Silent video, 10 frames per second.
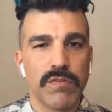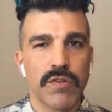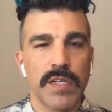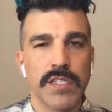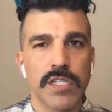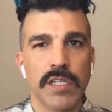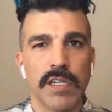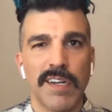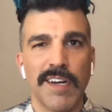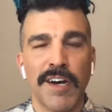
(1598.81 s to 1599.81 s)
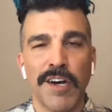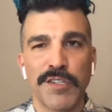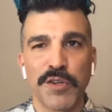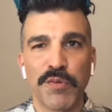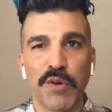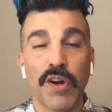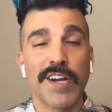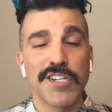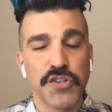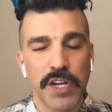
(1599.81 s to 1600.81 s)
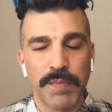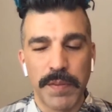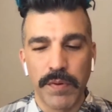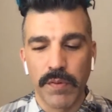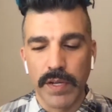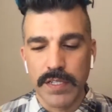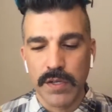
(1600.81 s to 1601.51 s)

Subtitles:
transition onto a role, or how to train people, right?